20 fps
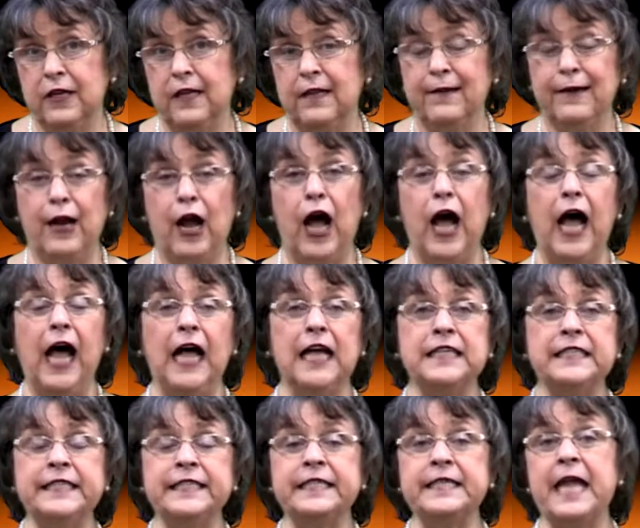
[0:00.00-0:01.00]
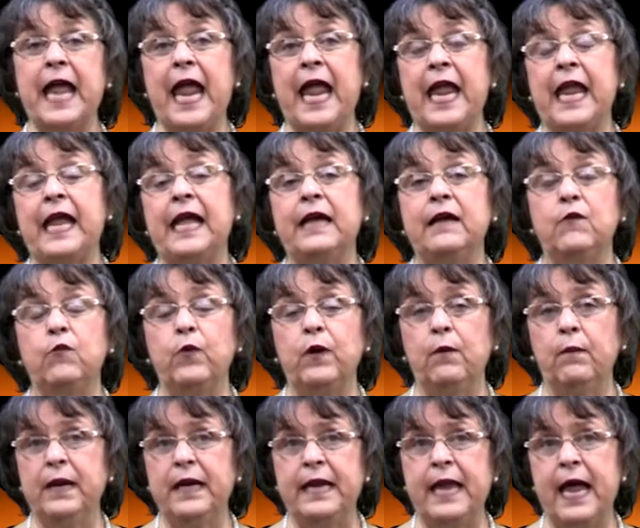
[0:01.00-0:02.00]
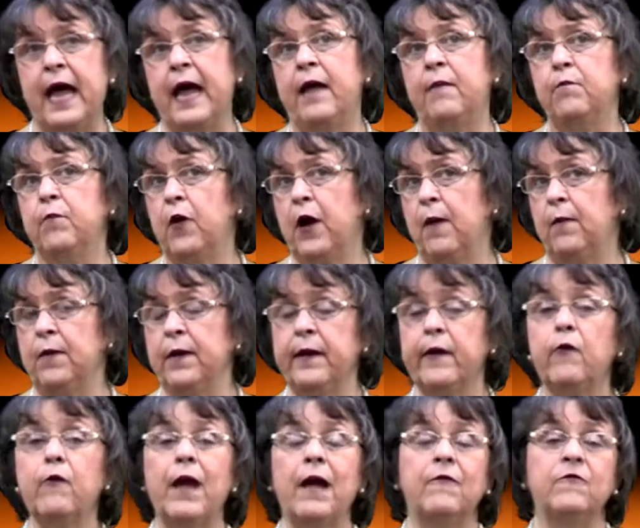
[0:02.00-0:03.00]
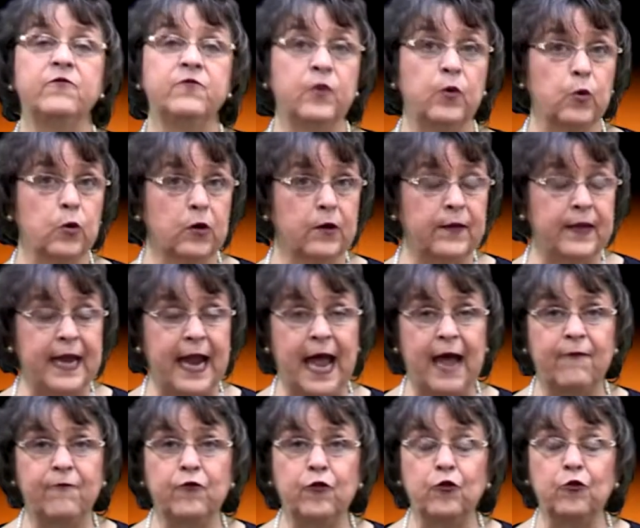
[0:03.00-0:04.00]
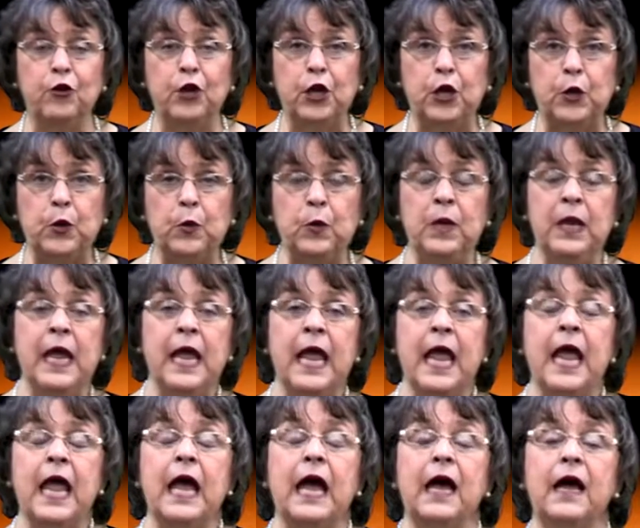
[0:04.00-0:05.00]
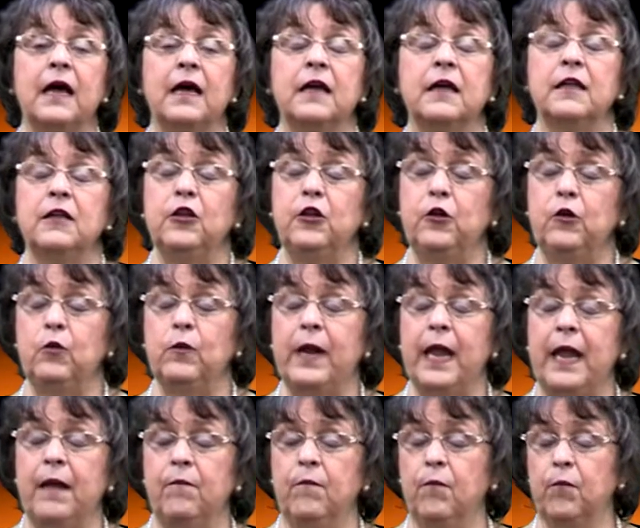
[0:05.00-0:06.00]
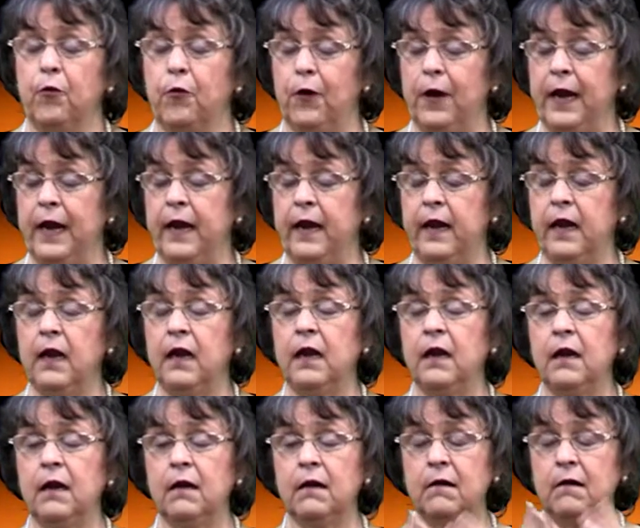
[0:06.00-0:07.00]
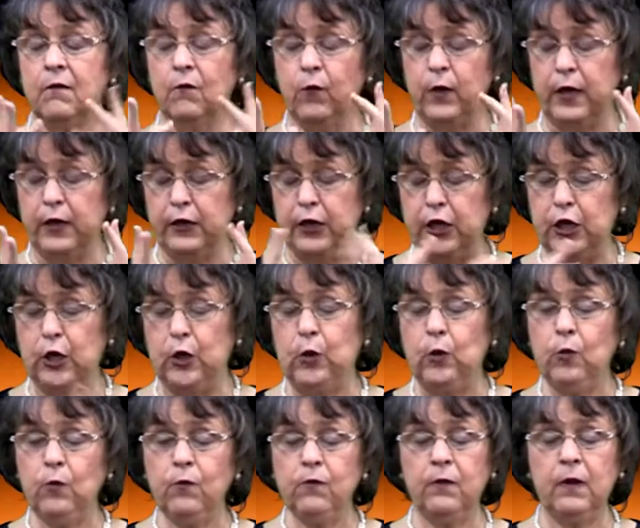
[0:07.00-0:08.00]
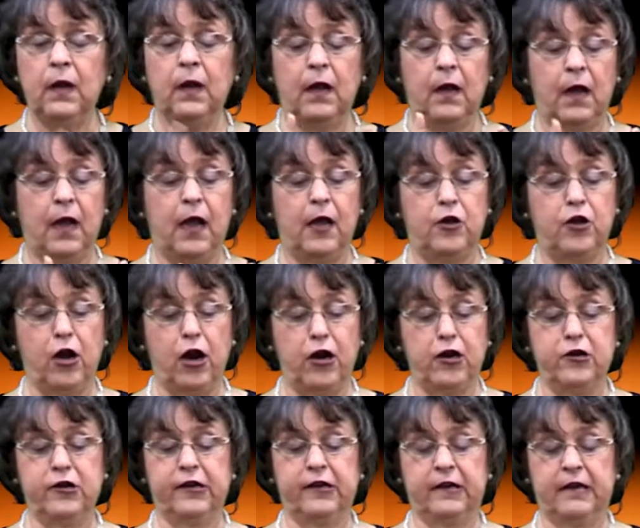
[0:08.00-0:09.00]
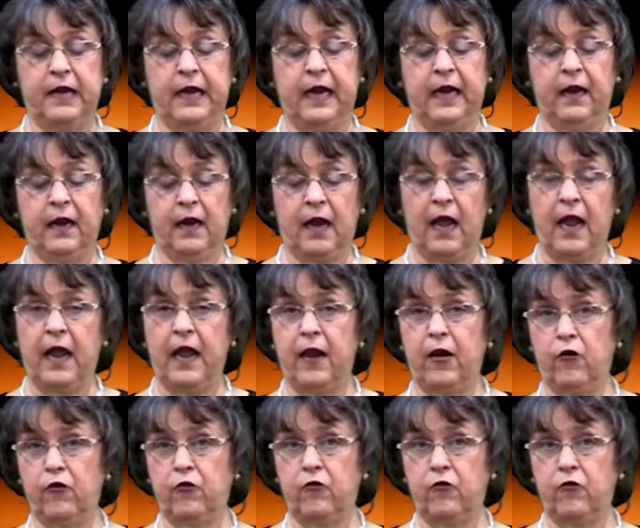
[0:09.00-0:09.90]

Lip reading: is the cost, and we'll be done probably around 4 in the afternoon. You can bring with you a yardstick, a hair